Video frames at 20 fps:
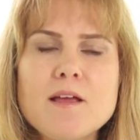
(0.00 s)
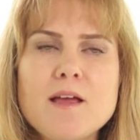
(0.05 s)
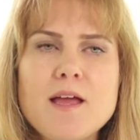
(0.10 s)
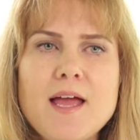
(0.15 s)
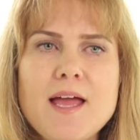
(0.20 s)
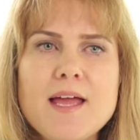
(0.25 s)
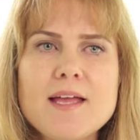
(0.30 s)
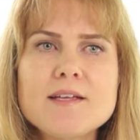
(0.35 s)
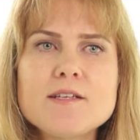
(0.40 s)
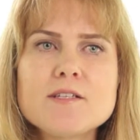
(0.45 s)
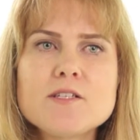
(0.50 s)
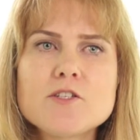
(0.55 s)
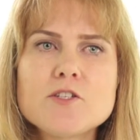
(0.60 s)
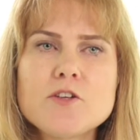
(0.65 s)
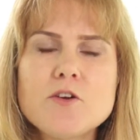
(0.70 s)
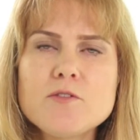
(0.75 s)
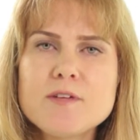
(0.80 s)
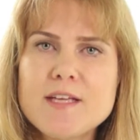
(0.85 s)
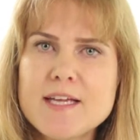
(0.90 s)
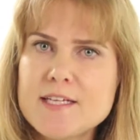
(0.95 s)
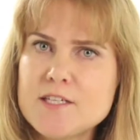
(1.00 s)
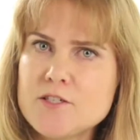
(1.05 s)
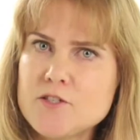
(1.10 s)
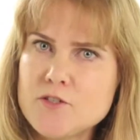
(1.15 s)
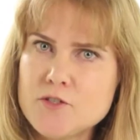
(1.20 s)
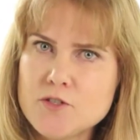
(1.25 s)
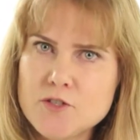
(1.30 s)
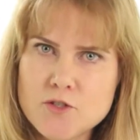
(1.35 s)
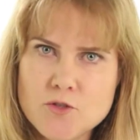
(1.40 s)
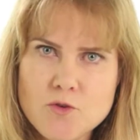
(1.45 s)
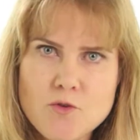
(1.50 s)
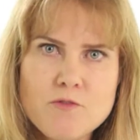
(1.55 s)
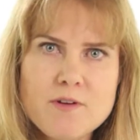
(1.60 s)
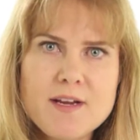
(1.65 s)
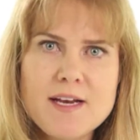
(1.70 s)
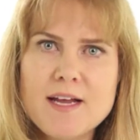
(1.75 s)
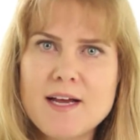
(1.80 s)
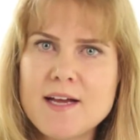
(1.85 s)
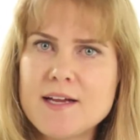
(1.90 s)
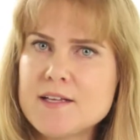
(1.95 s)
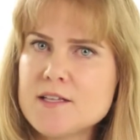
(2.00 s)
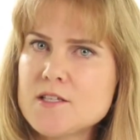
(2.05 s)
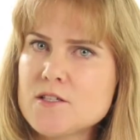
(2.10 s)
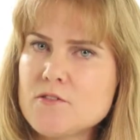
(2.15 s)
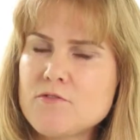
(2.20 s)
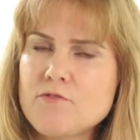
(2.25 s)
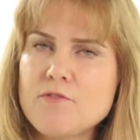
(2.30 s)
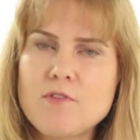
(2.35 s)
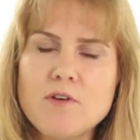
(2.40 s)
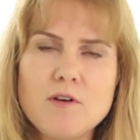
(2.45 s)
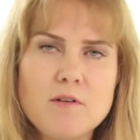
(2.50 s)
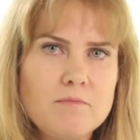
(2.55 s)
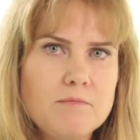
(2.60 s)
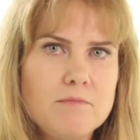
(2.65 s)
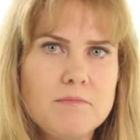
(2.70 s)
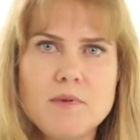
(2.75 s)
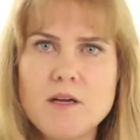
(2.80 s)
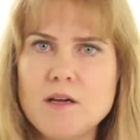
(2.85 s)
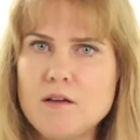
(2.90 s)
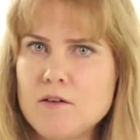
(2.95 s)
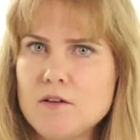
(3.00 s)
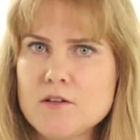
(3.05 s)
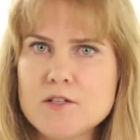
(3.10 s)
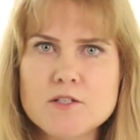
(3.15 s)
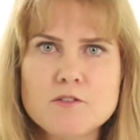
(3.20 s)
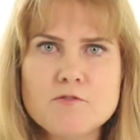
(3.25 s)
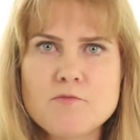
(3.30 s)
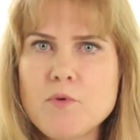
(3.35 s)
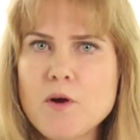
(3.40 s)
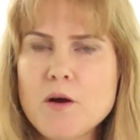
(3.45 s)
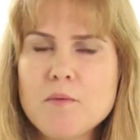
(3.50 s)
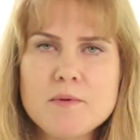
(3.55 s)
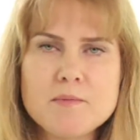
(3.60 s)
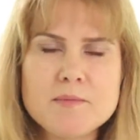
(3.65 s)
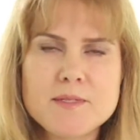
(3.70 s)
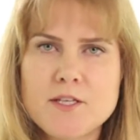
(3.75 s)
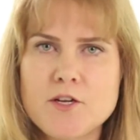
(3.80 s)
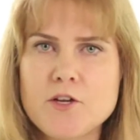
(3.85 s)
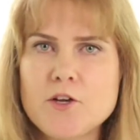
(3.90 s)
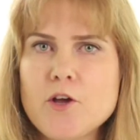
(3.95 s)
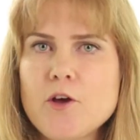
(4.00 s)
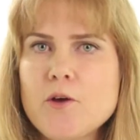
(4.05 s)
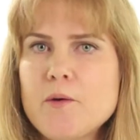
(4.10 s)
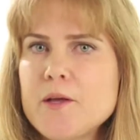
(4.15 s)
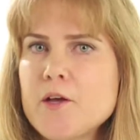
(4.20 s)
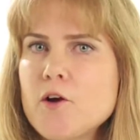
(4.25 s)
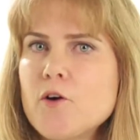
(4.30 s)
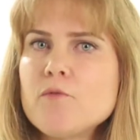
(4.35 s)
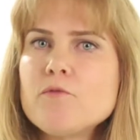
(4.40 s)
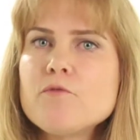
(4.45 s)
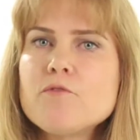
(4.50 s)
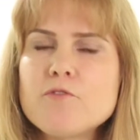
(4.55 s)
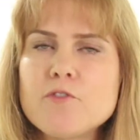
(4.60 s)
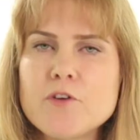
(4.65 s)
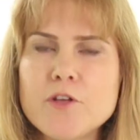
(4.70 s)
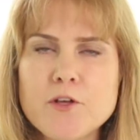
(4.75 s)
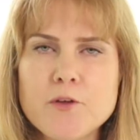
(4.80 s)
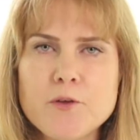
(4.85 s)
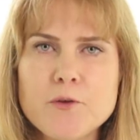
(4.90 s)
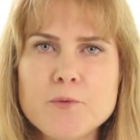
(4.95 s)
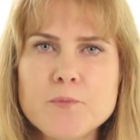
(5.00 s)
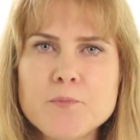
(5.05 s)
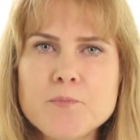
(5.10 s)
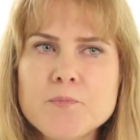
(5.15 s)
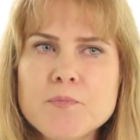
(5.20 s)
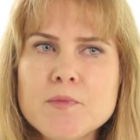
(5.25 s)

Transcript: And don't get into storylines of lots of problems that are going on for you.